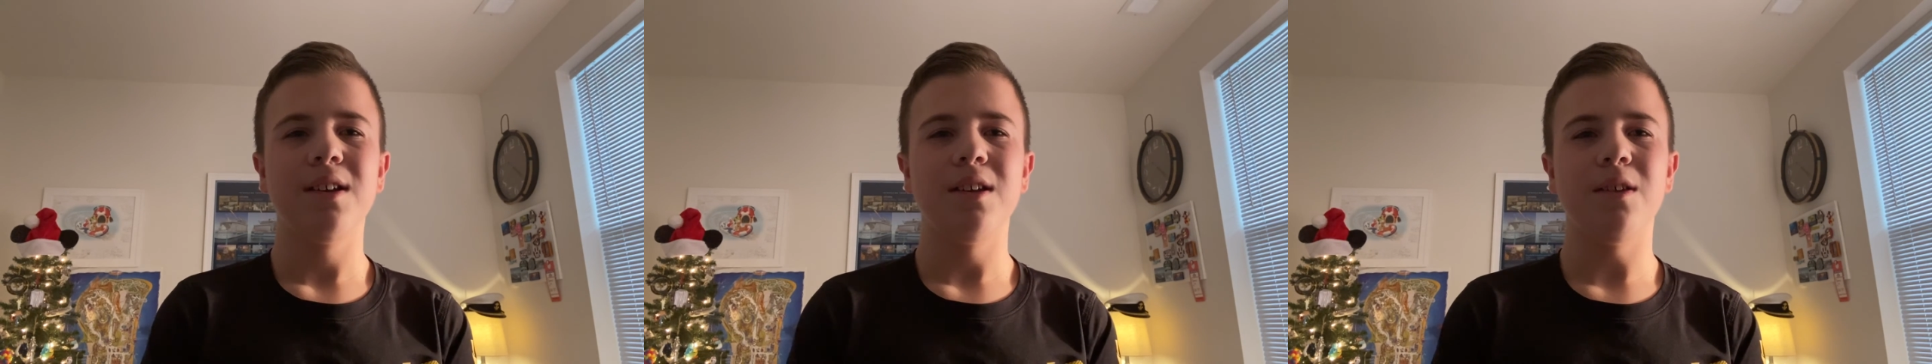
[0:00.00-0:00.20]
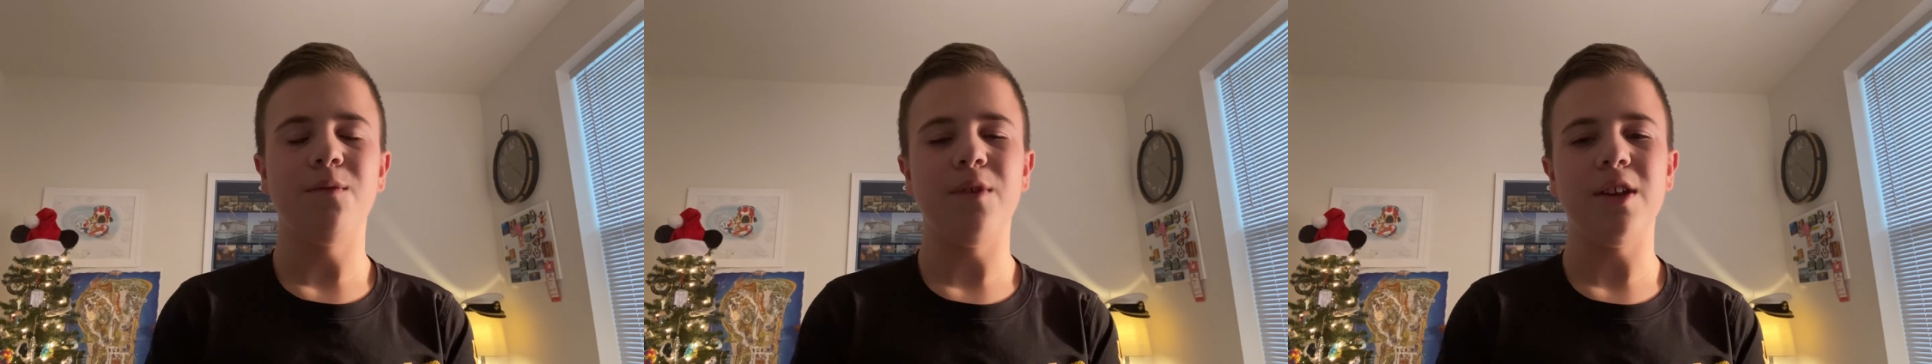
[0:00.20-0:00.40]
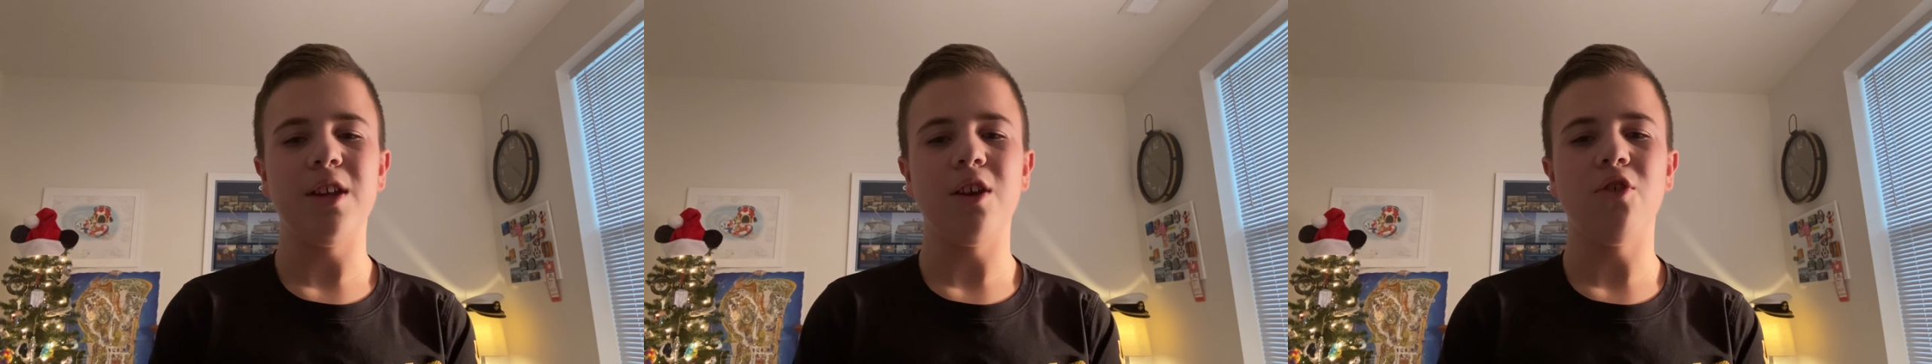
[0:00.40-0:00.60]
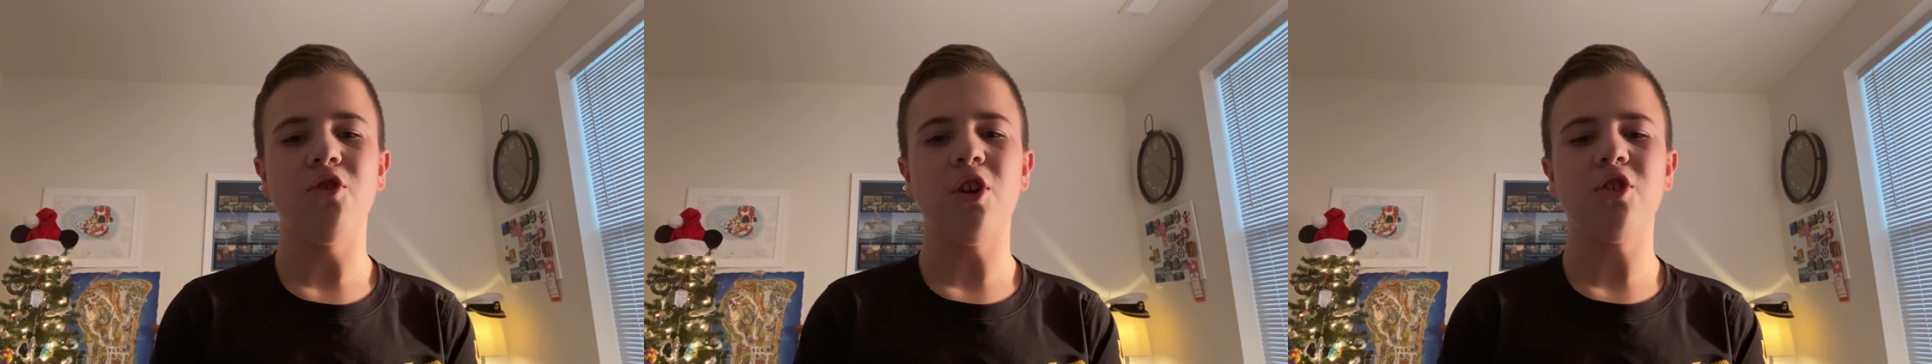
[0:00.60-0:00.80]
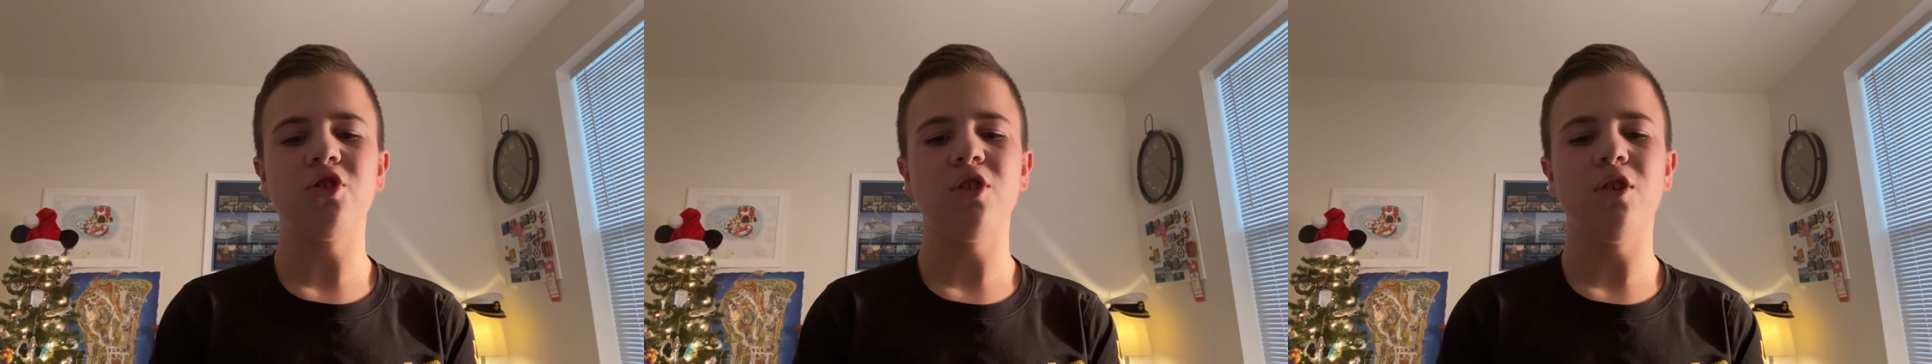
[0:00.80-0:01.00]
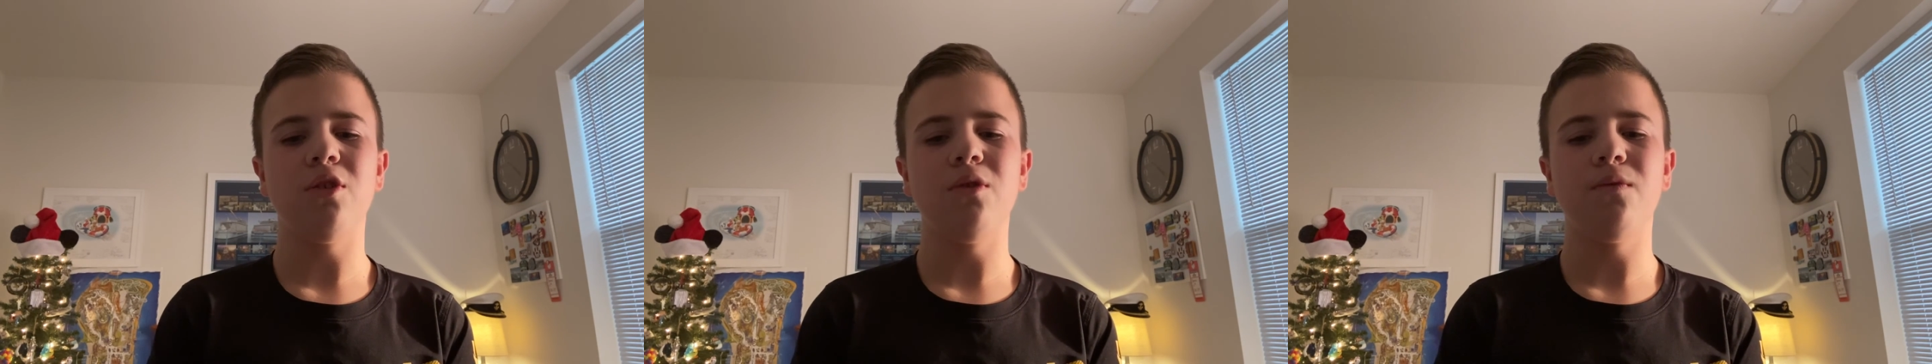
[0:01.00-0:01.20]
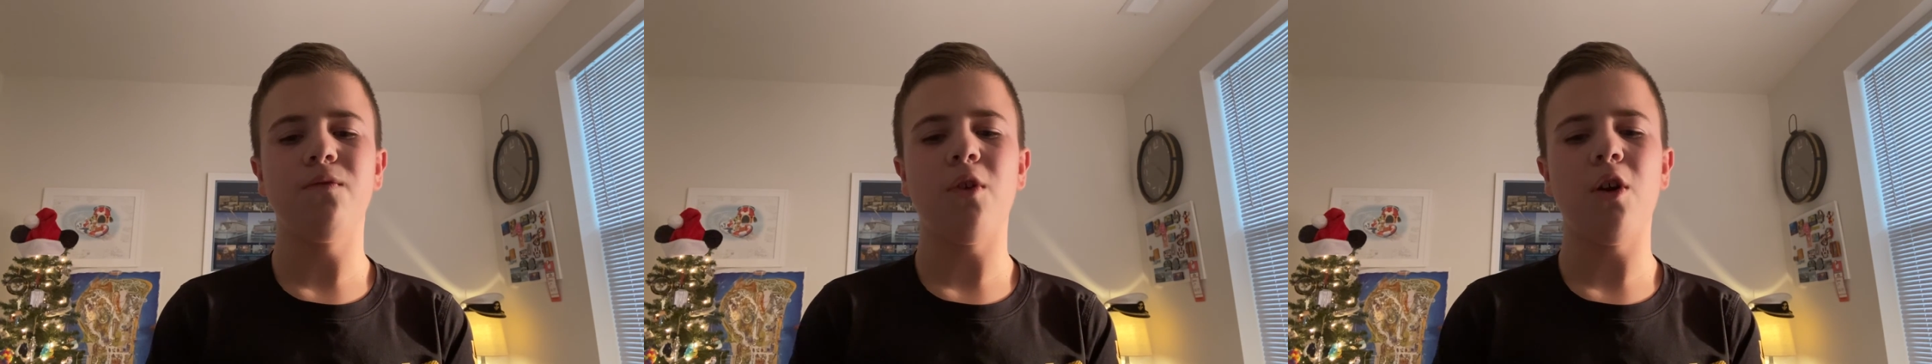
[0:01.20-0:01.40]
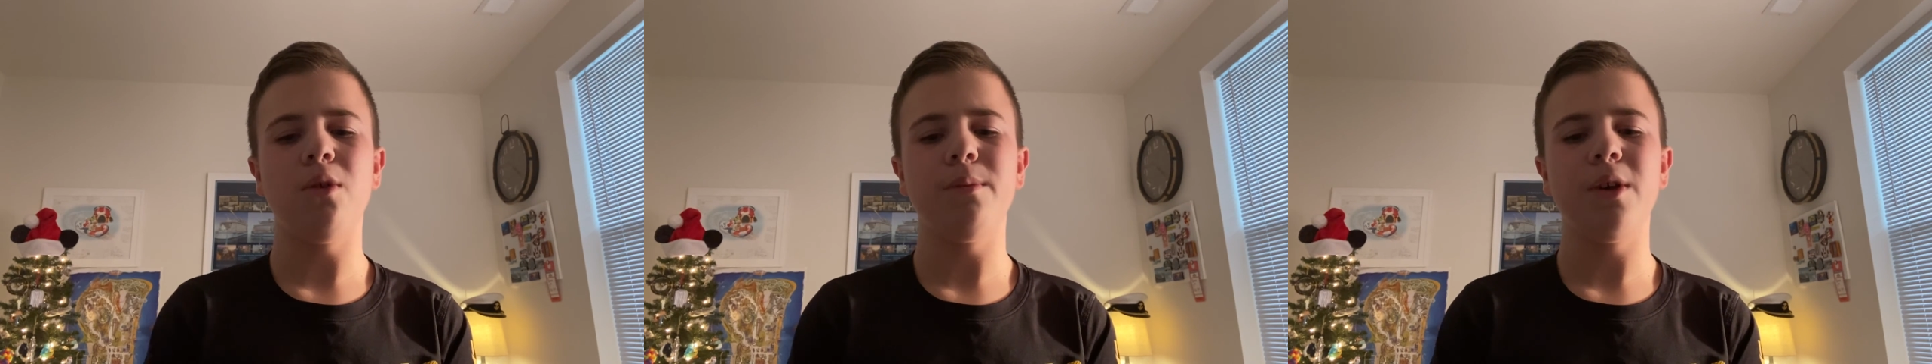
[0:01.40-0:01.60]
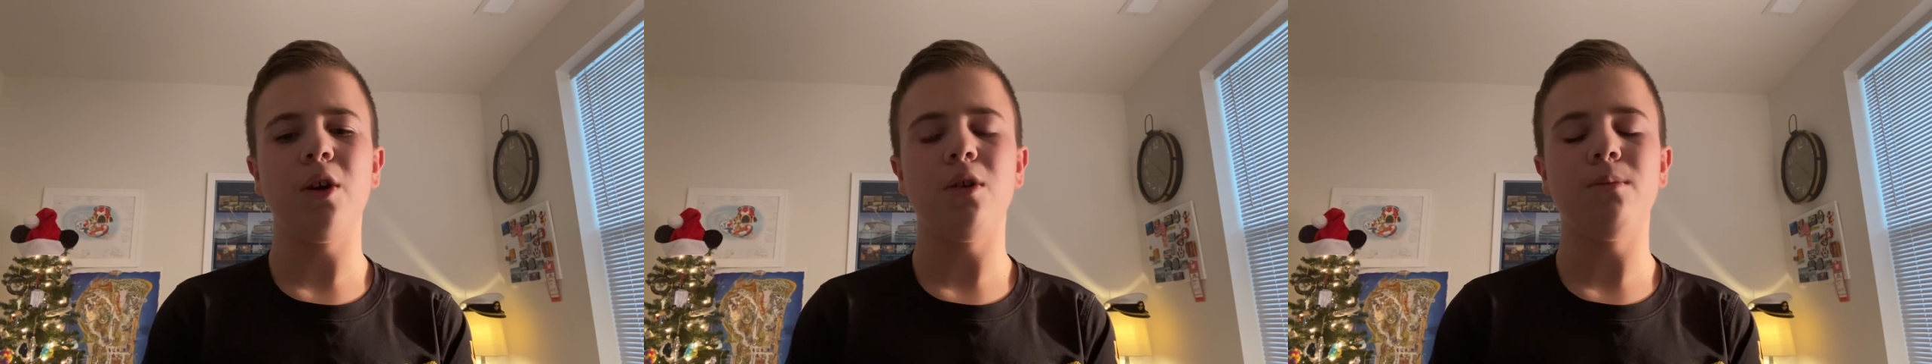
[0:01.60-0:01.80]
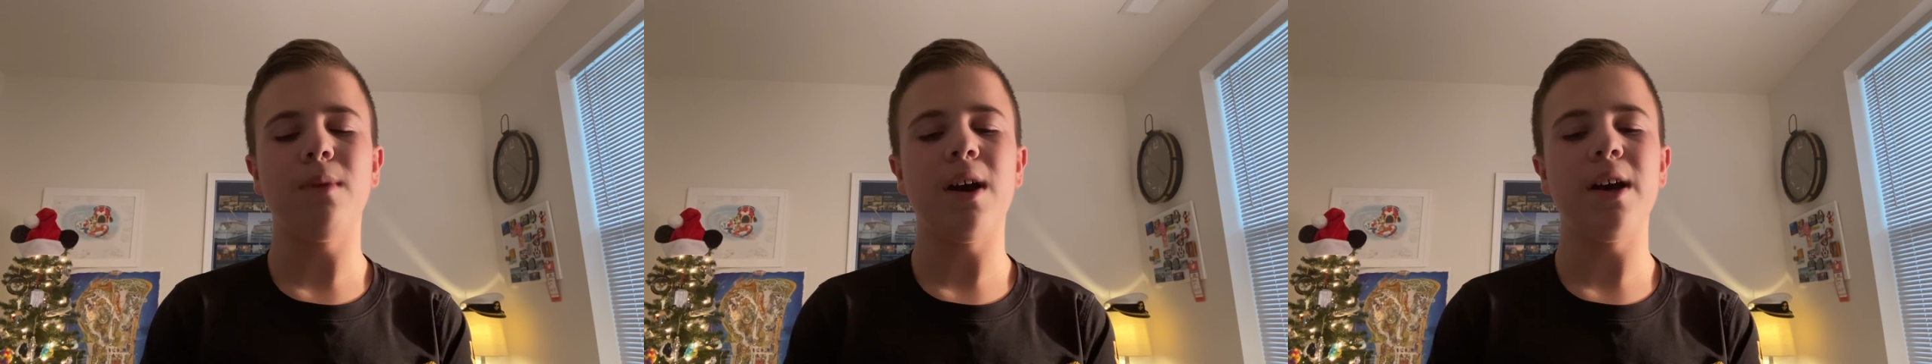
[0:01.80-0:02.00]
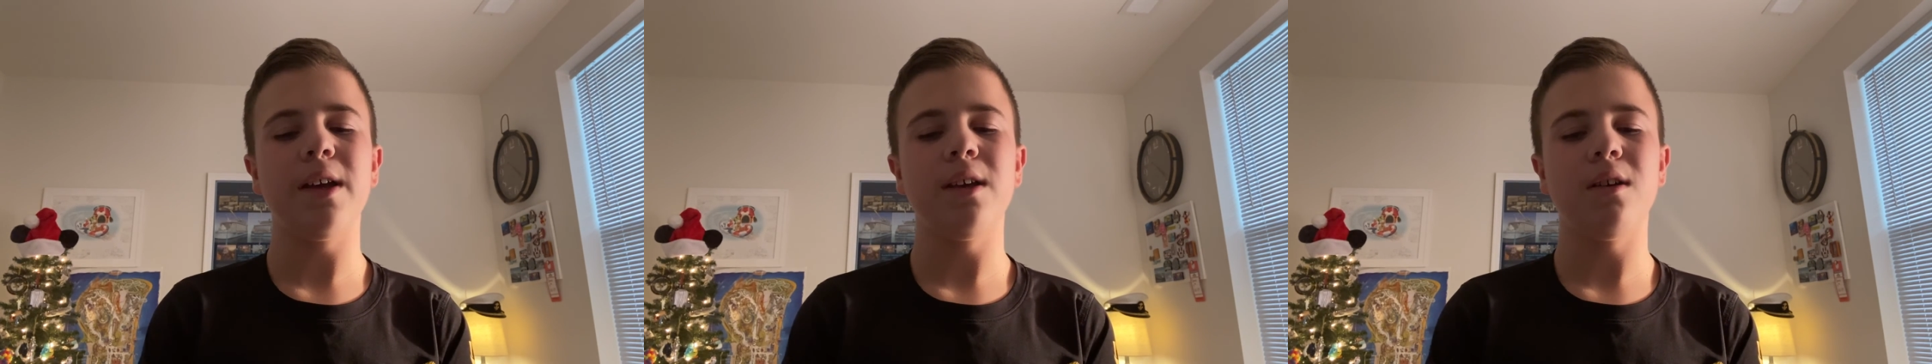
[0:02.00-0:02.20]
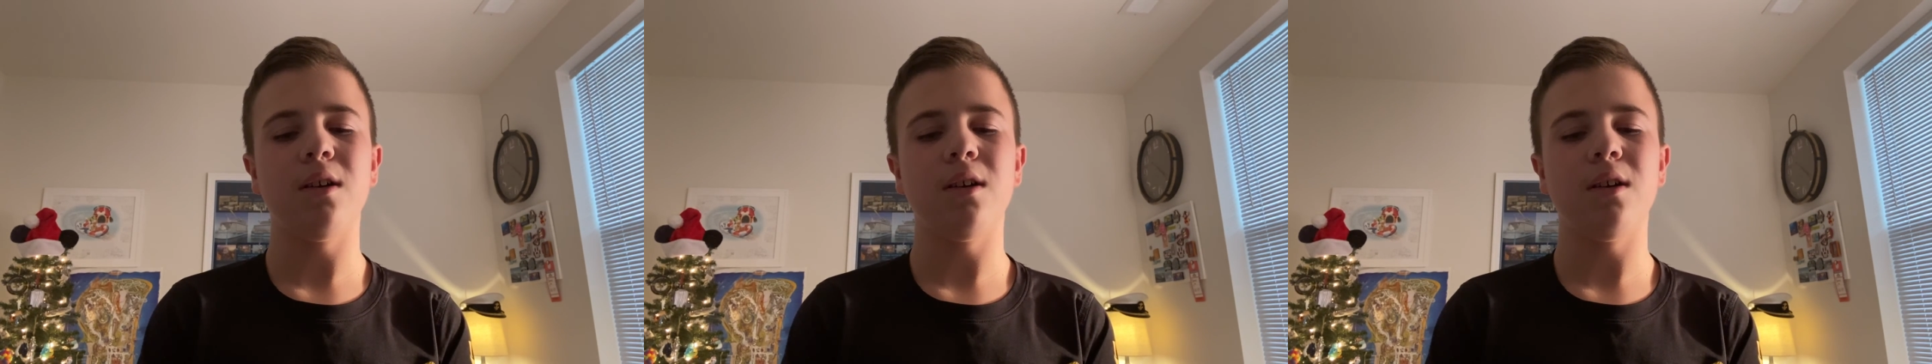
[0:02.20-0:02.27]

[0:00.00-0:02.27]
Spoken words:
the video, and also follow me on my